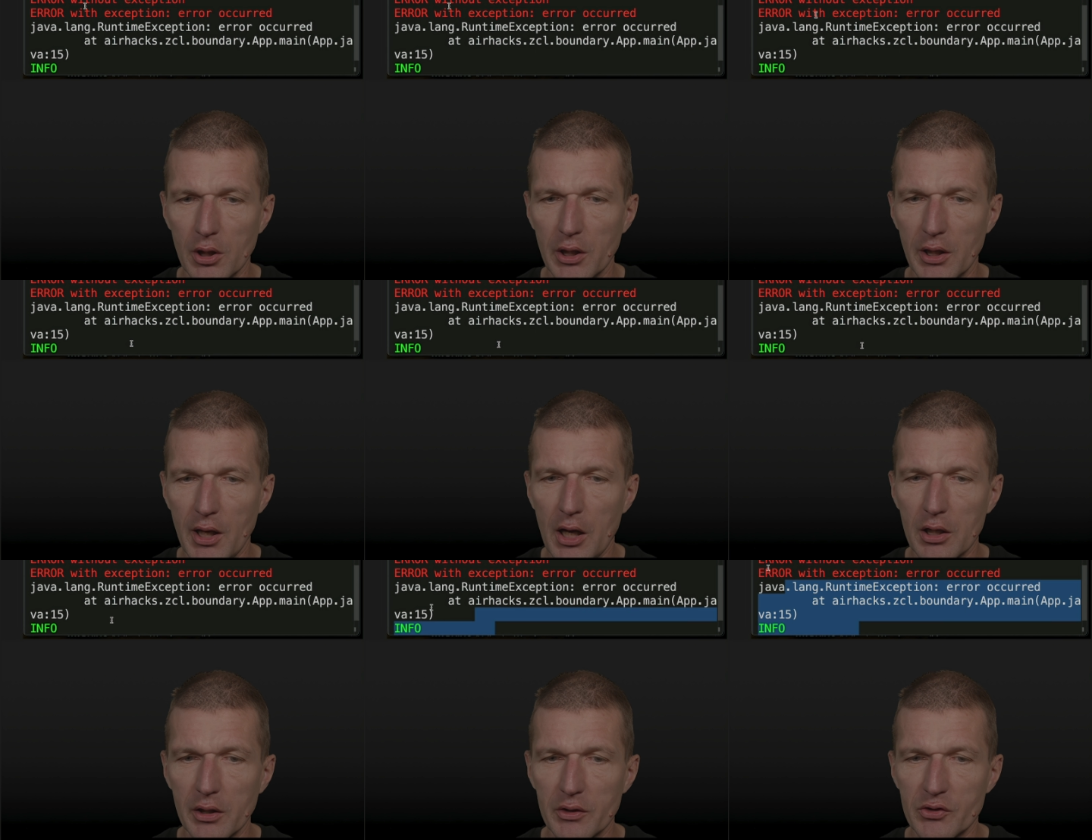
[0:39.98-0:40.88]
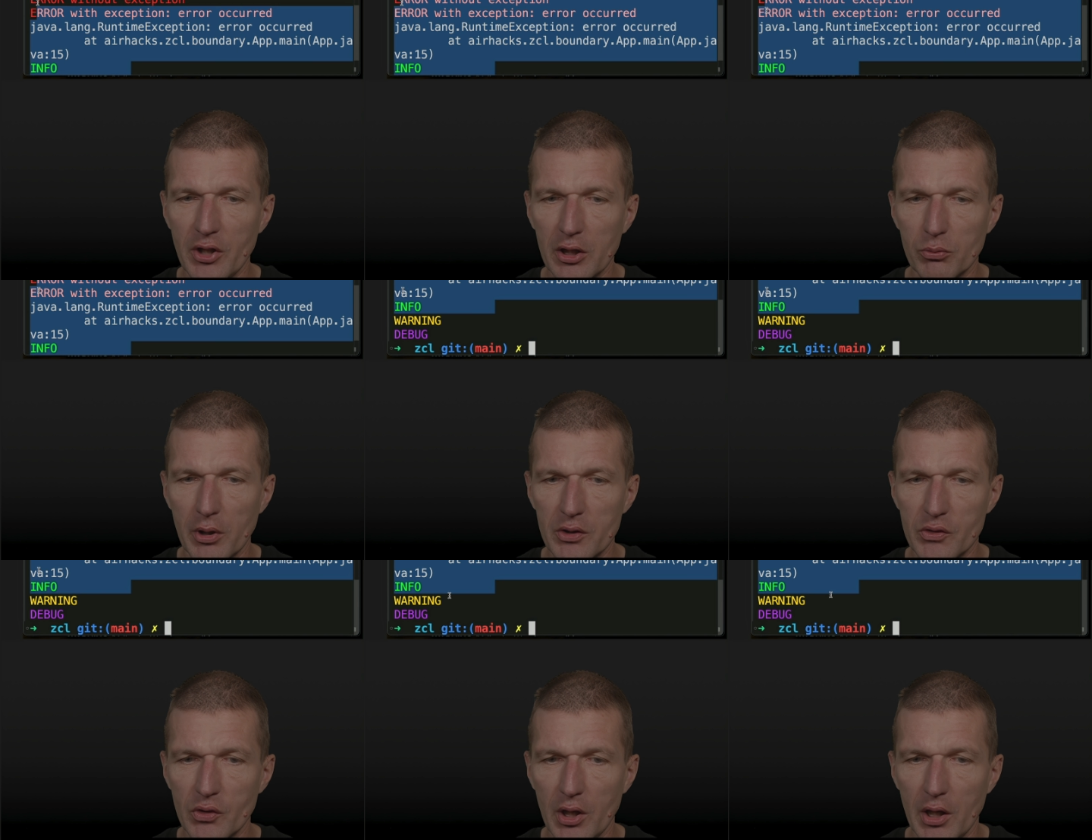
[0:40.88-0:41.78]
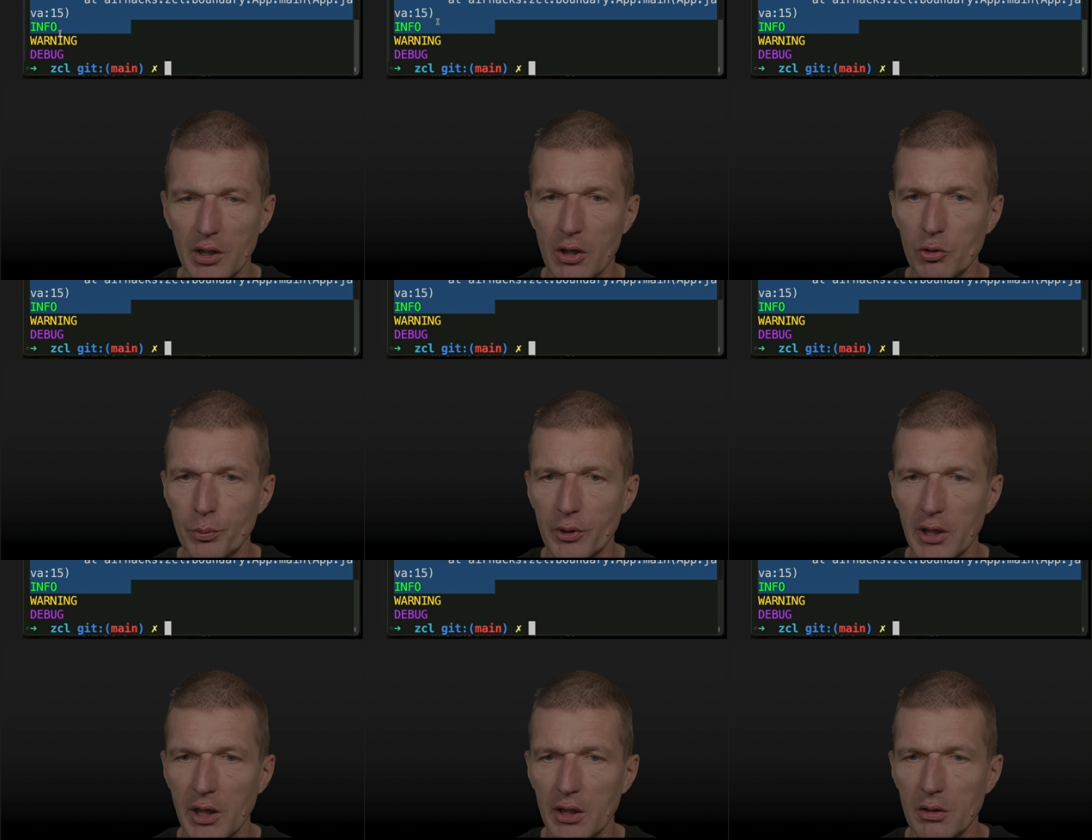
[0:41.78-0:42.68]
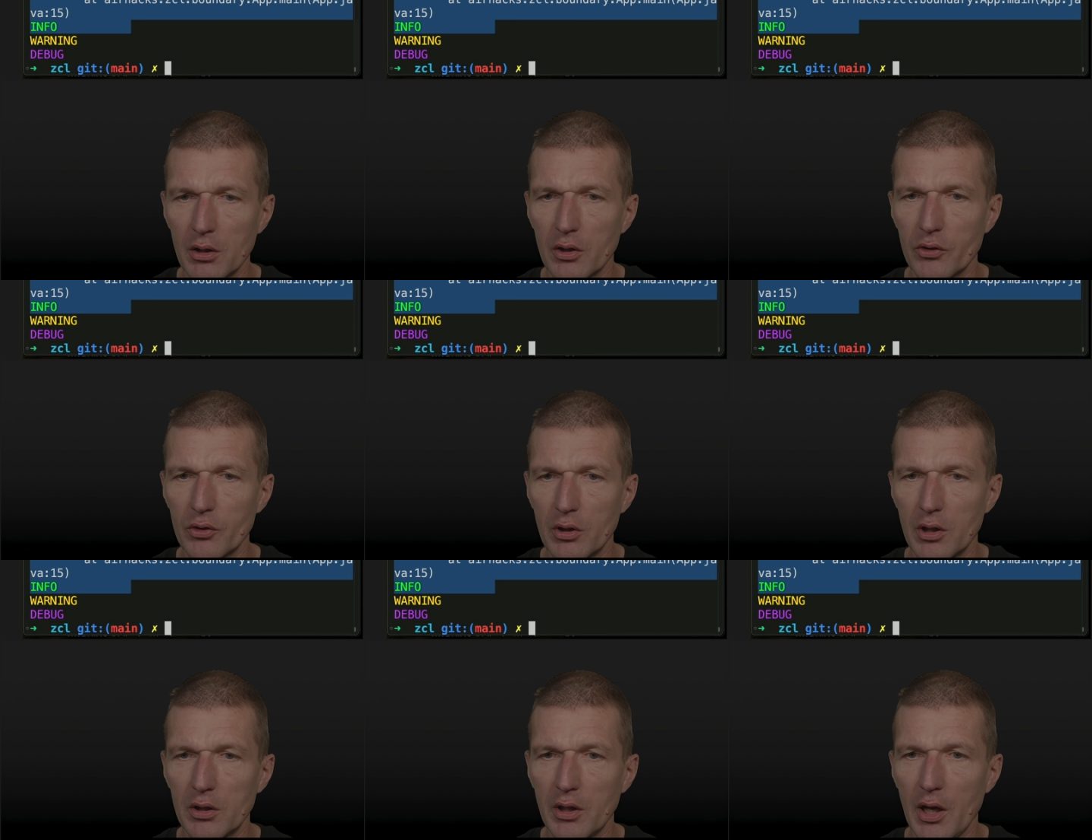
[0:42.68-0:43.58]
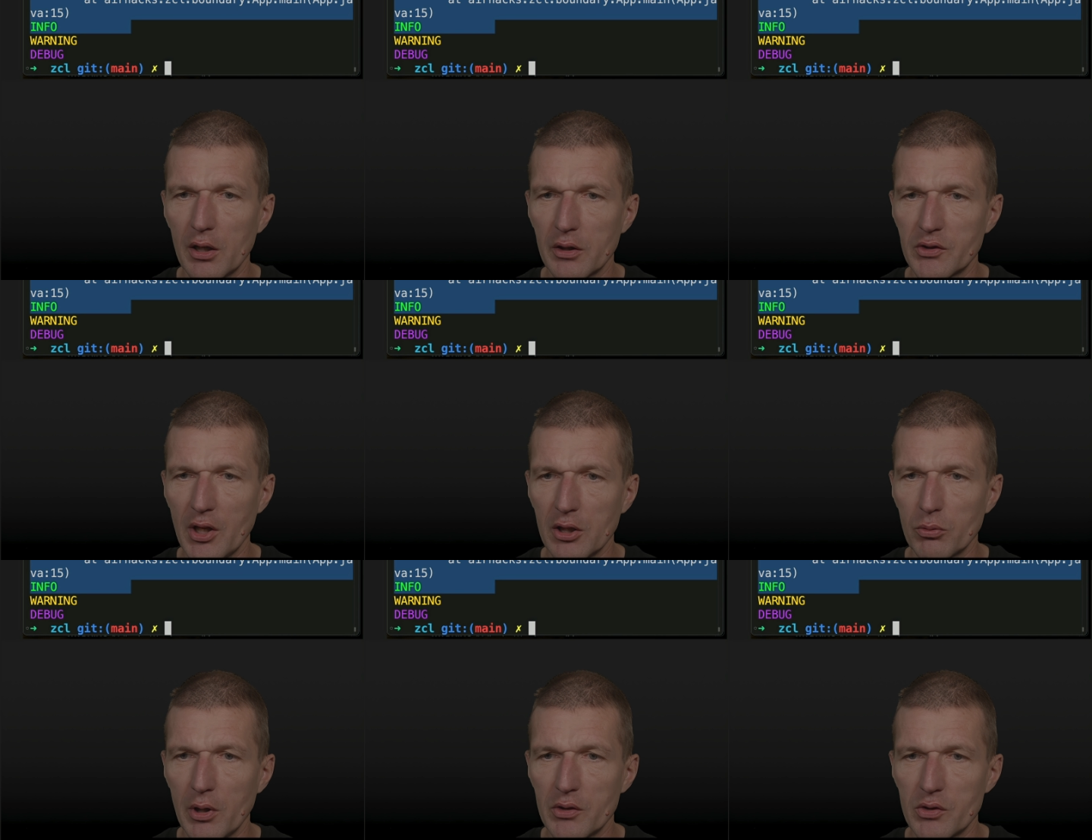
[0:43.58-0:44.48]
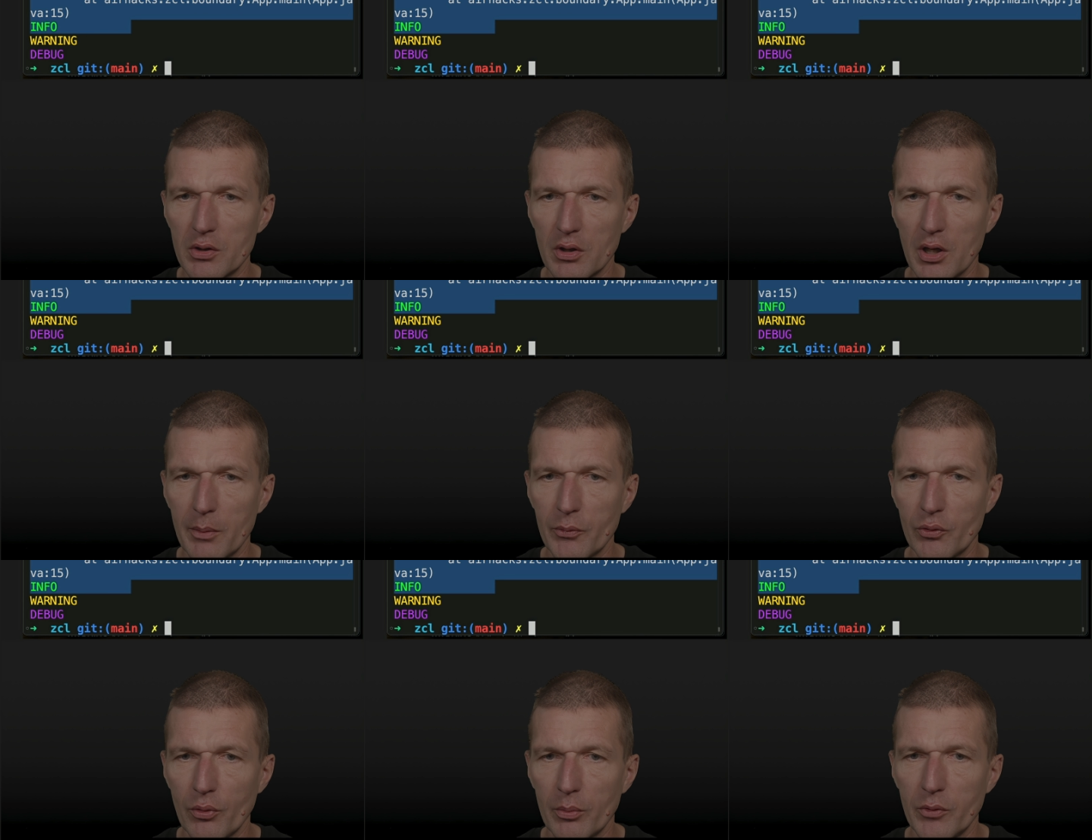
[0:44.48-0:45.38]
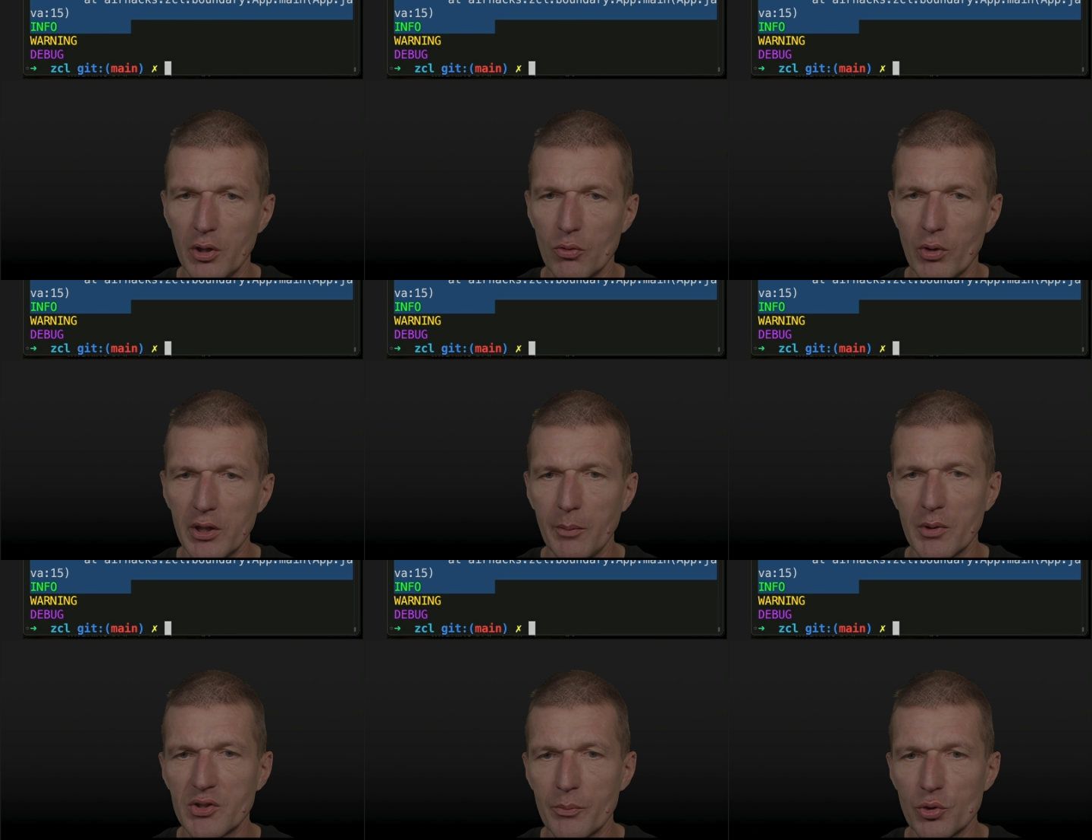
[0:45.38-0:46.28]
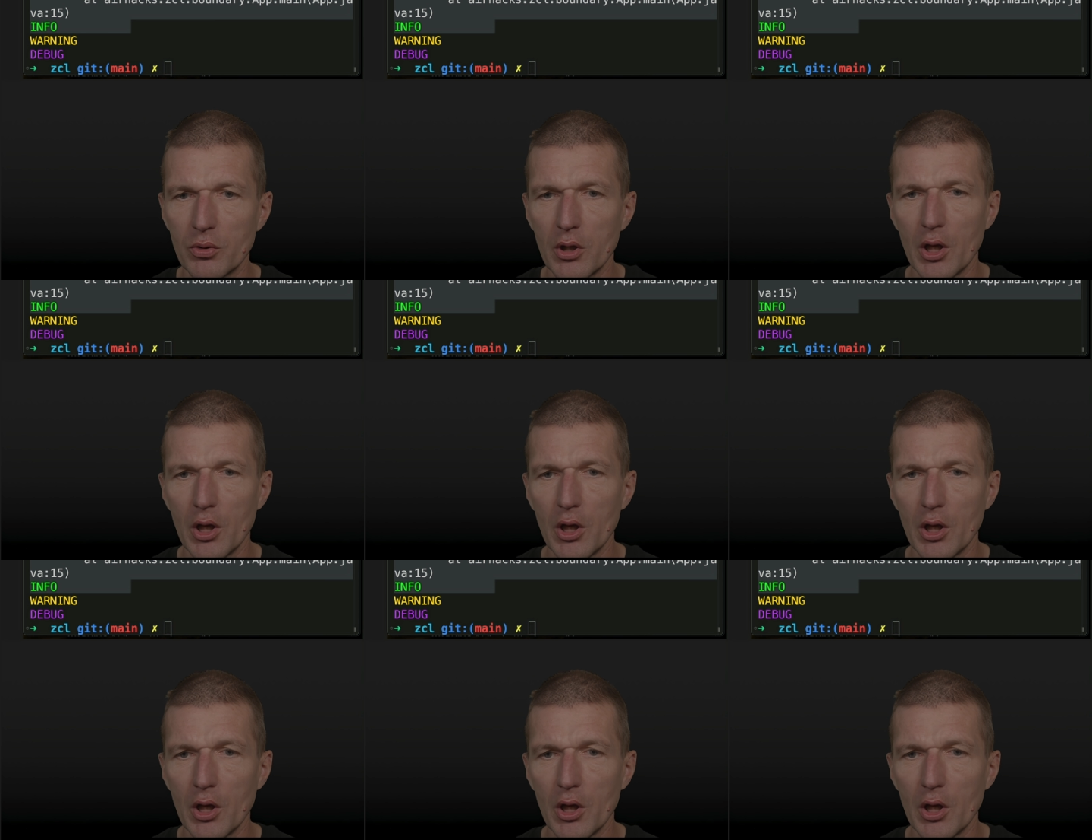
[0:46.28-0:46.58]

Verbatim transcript: an ugly stack trace and output again. So, and the ugly stack trace comes from the runtime exception.